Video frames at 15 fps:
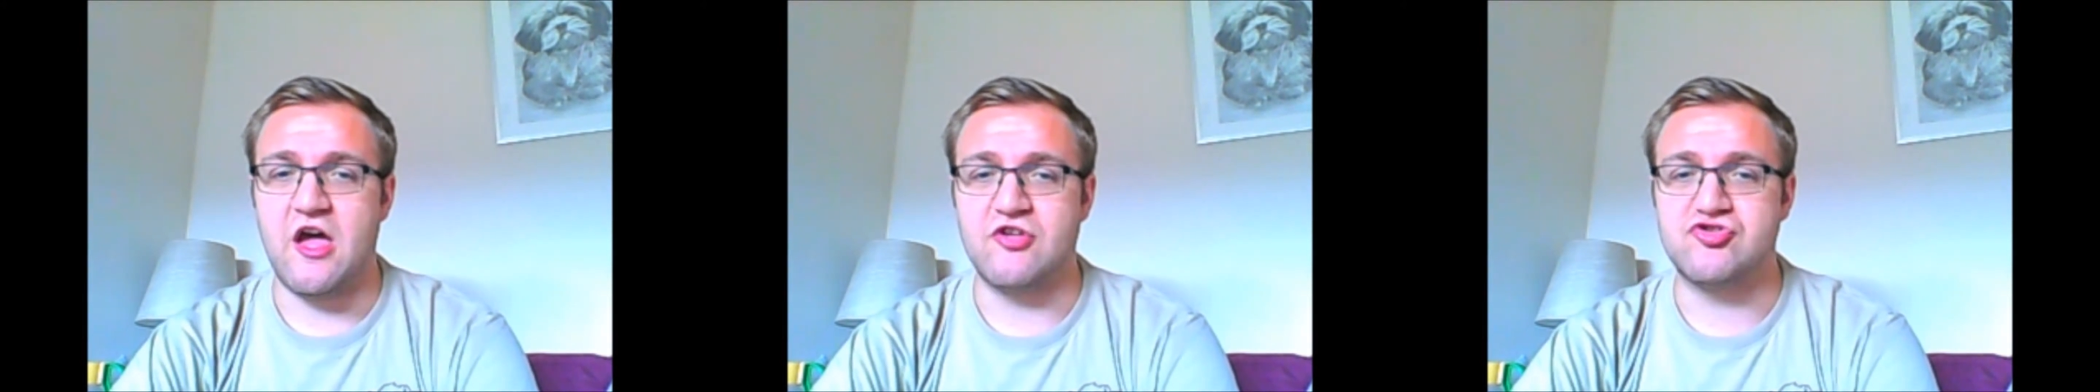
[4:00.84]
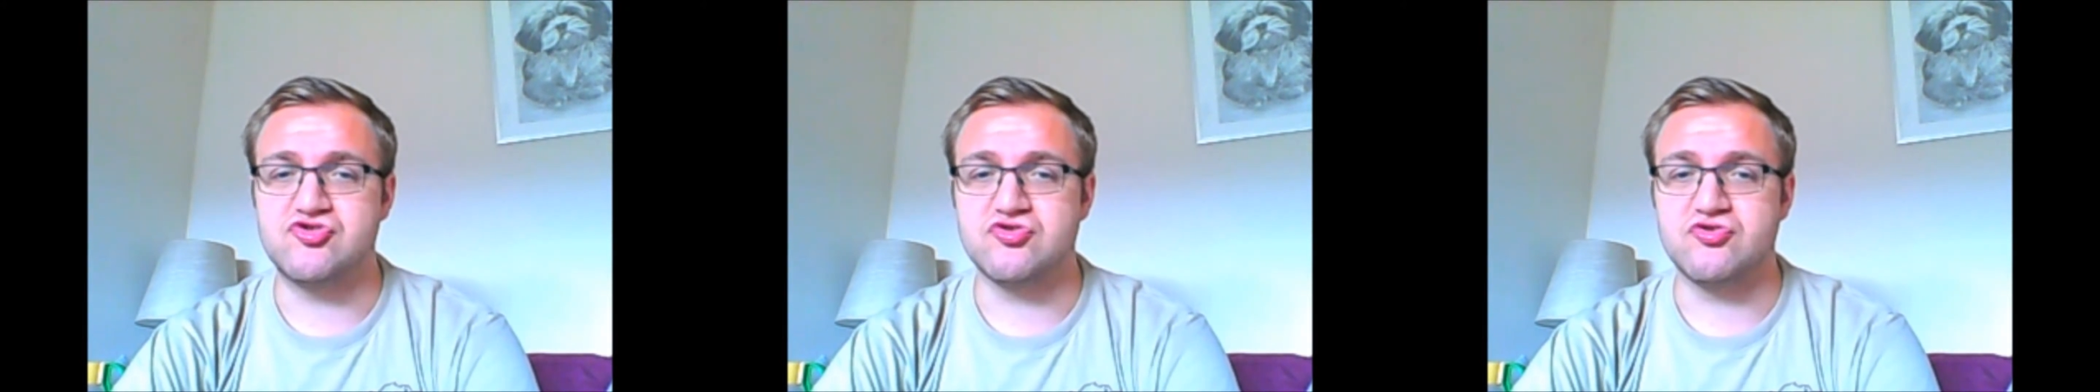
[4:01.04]

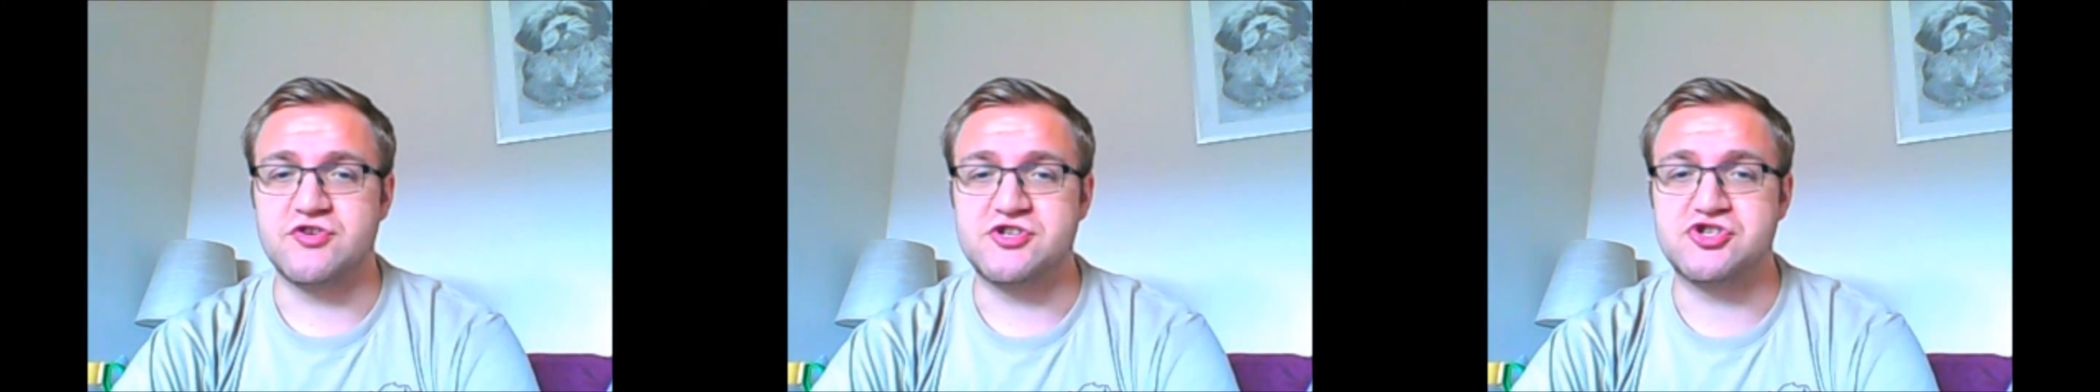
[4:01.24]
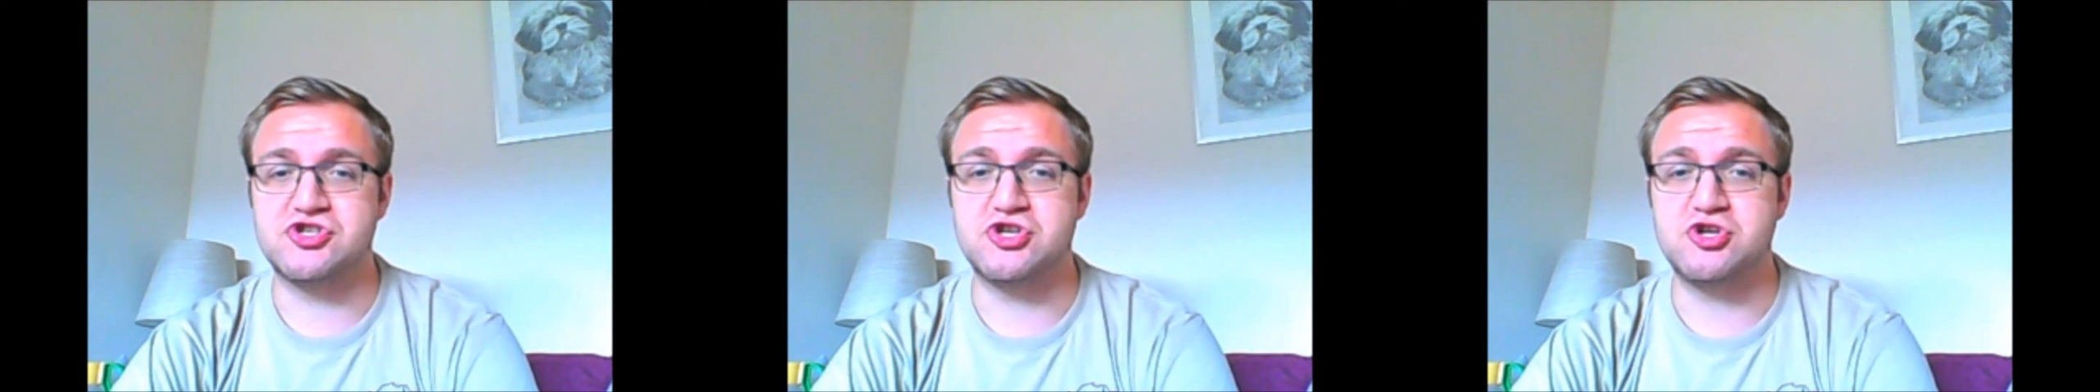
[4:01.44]

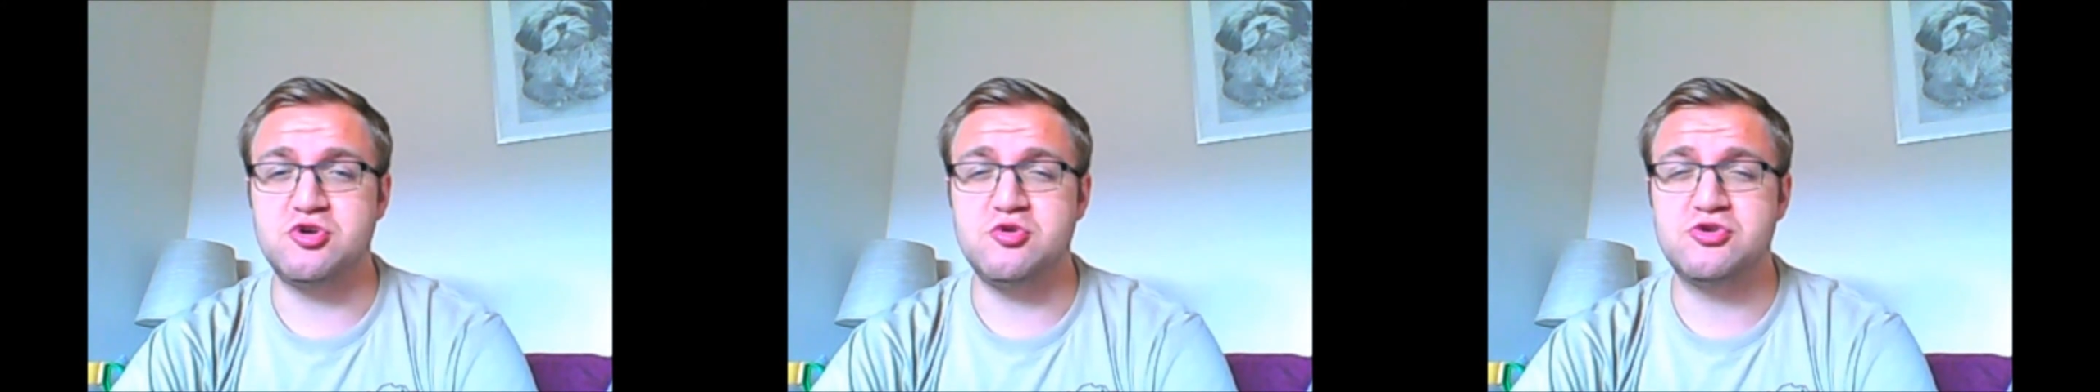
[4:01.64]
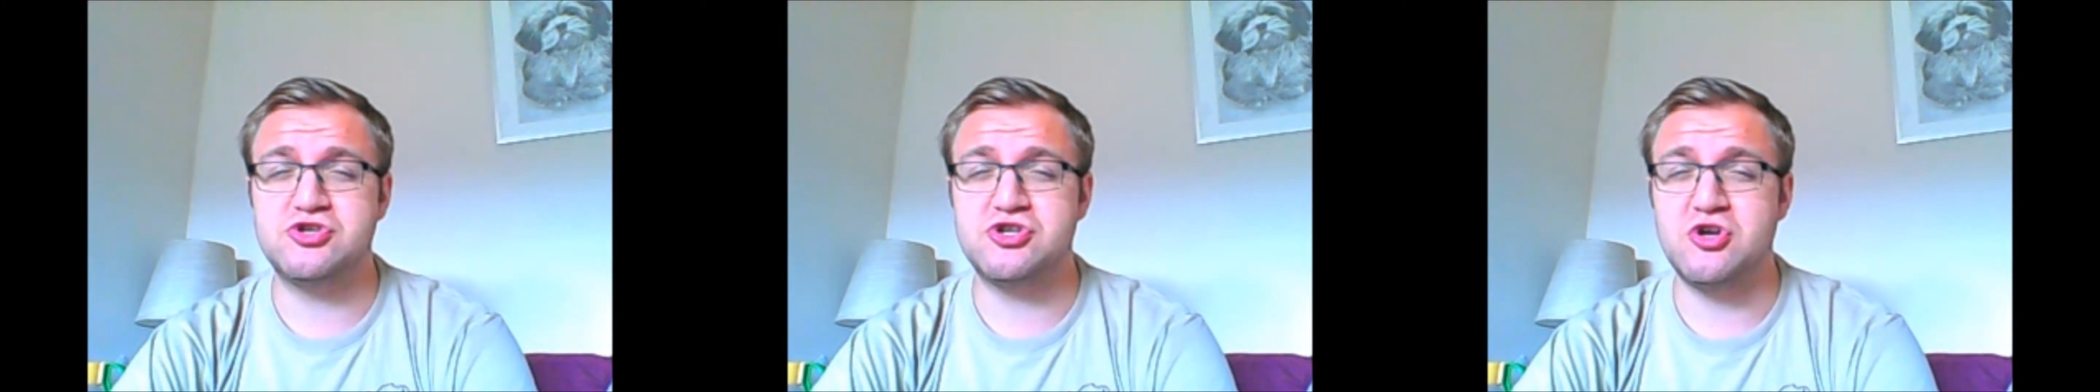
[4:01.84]
drawing
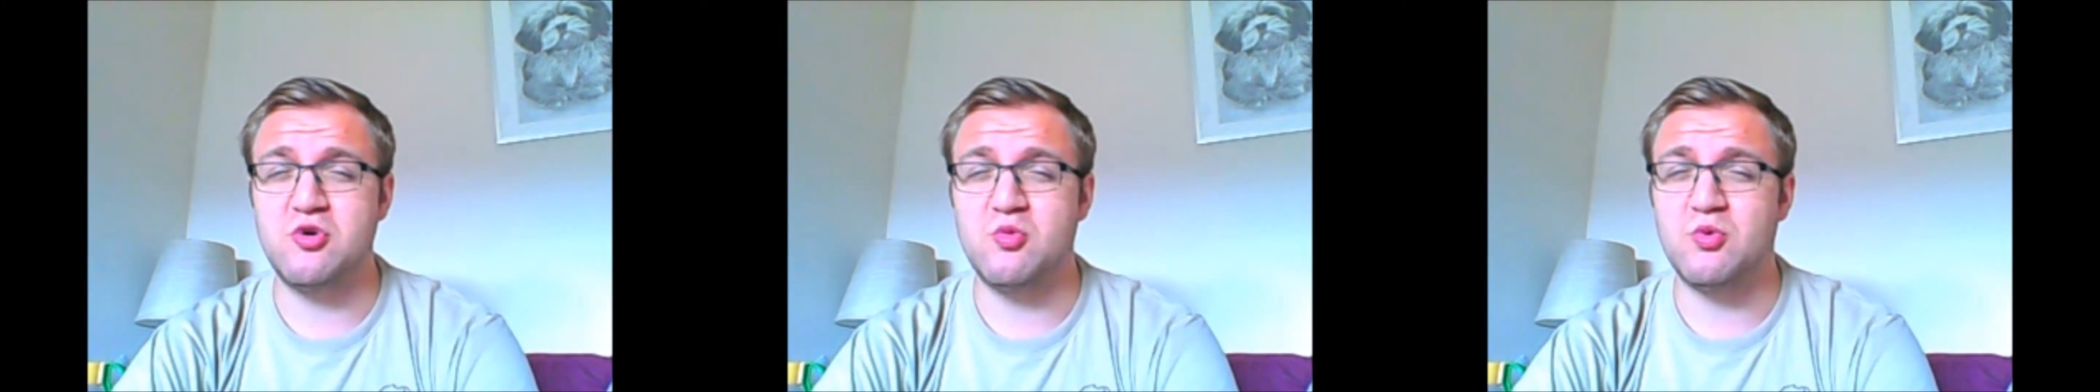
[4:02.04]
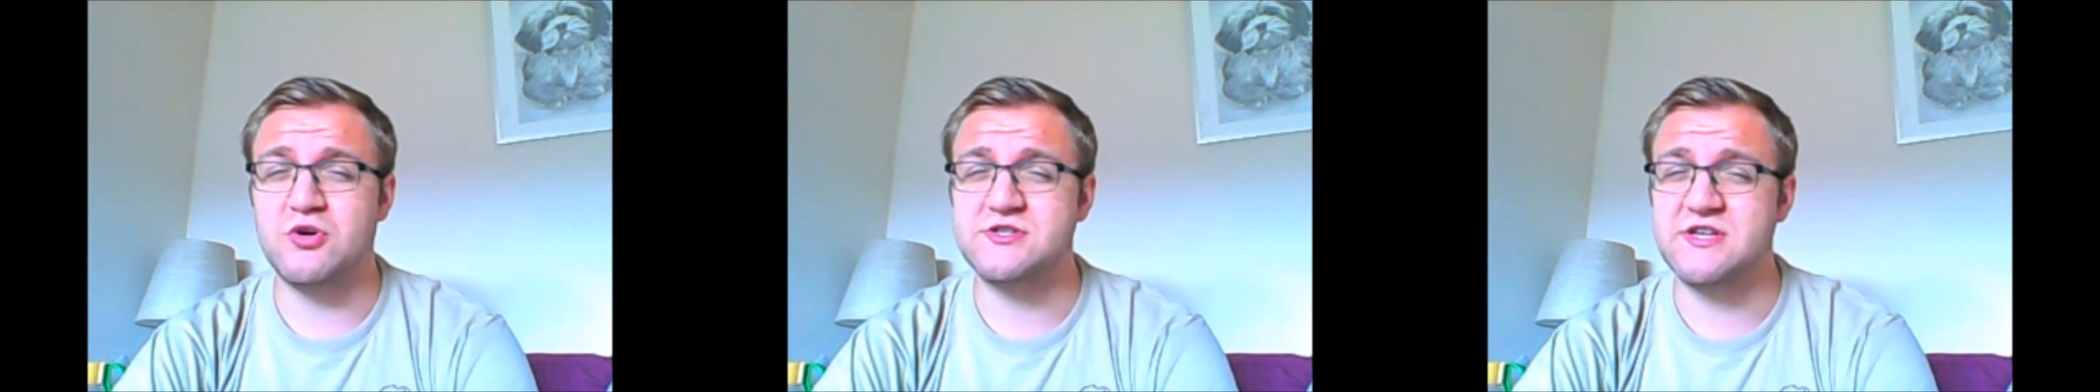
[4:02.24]

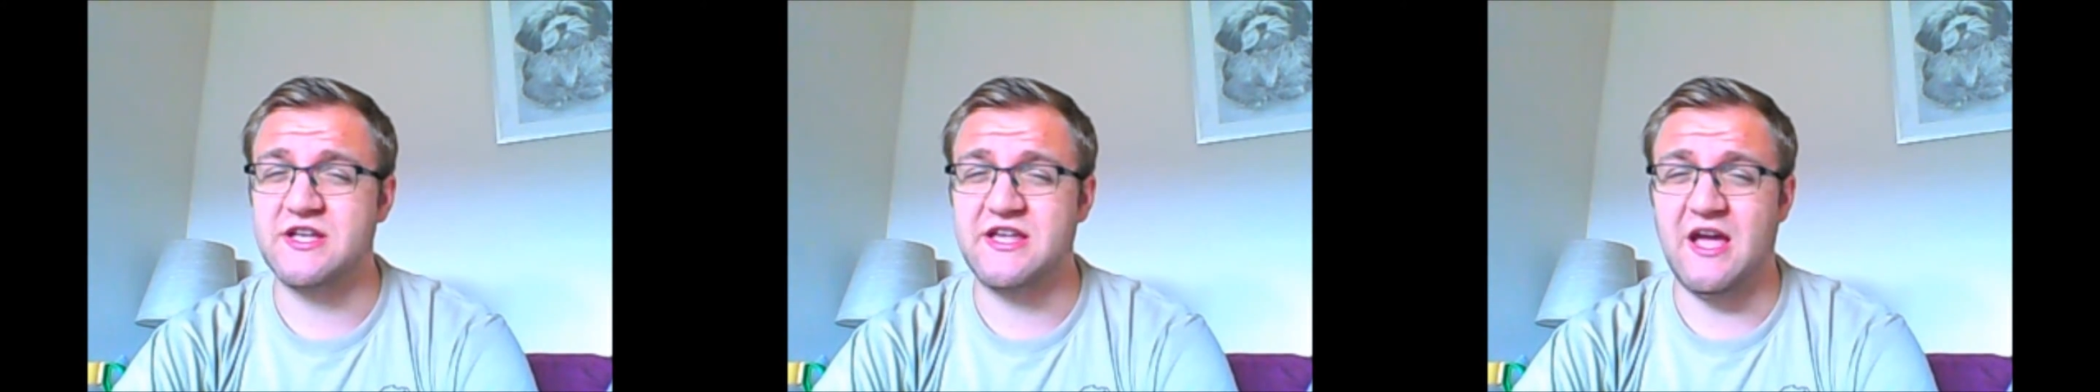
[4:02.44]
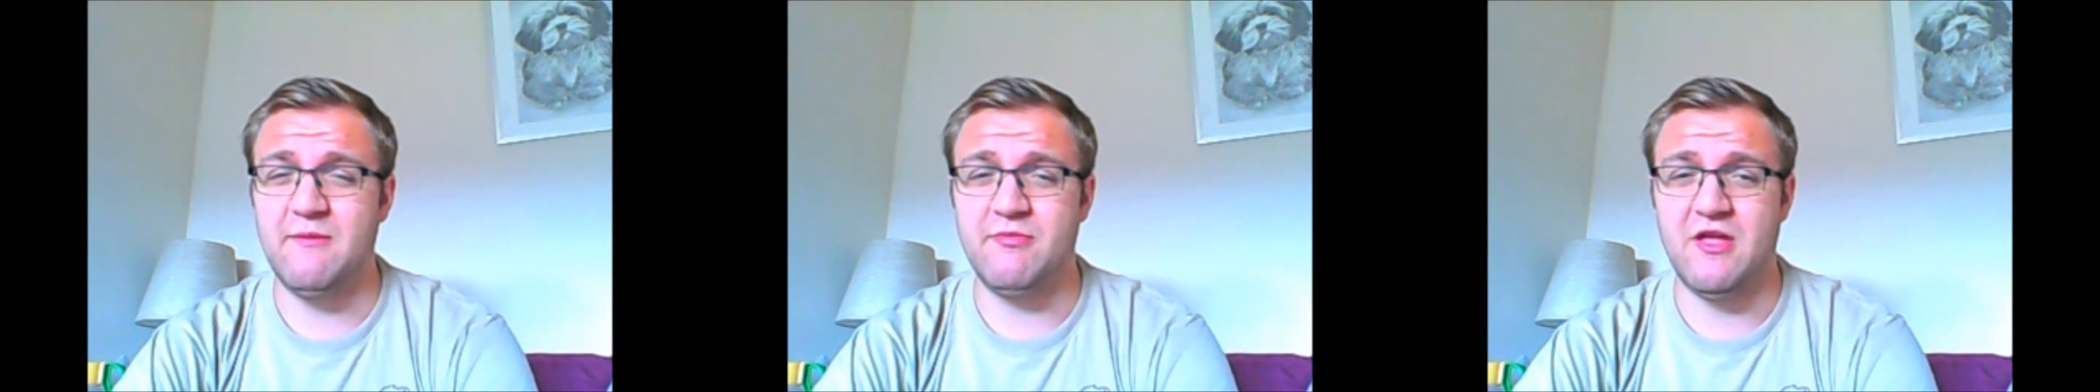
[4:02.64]
2-2. What a
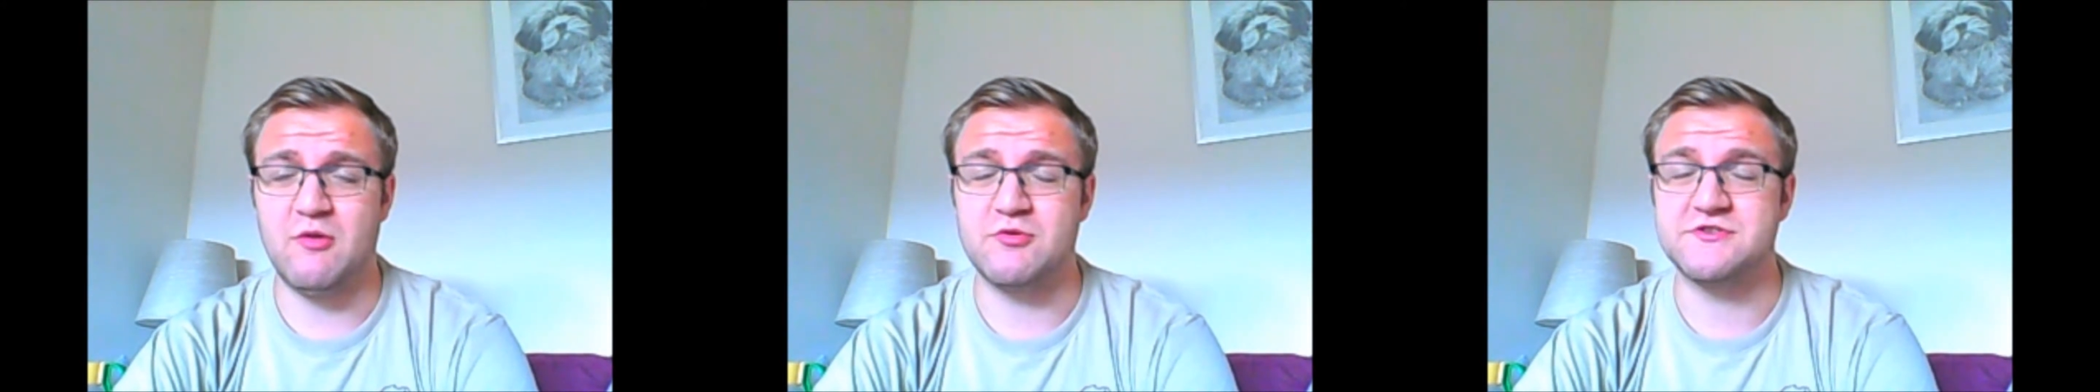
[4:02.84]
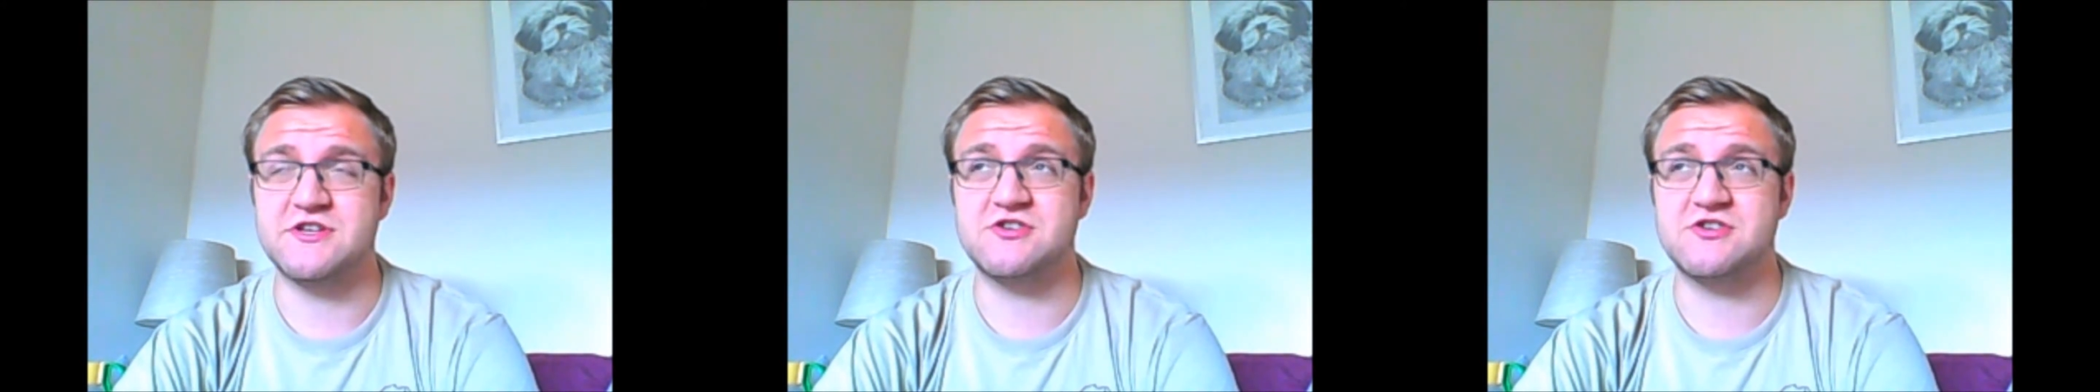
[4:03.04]
game that was.